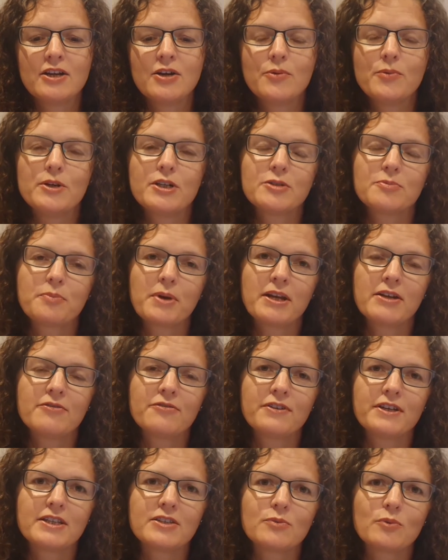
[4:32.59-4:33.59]
which
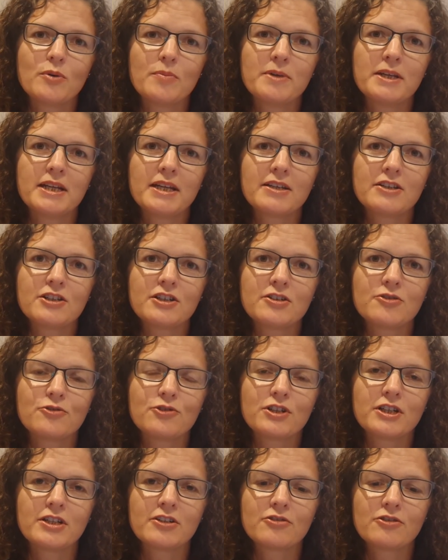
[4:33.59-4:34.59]
benefits women and
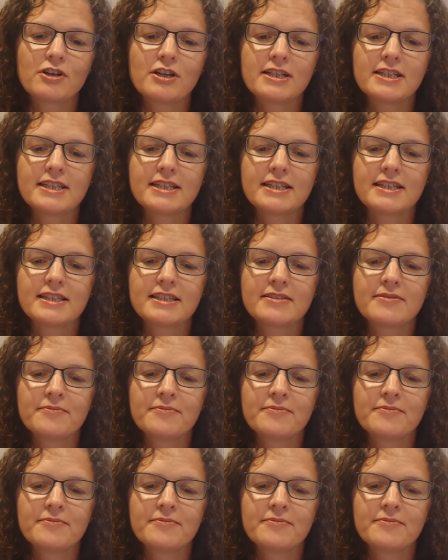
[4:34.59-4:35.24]
children in crisis.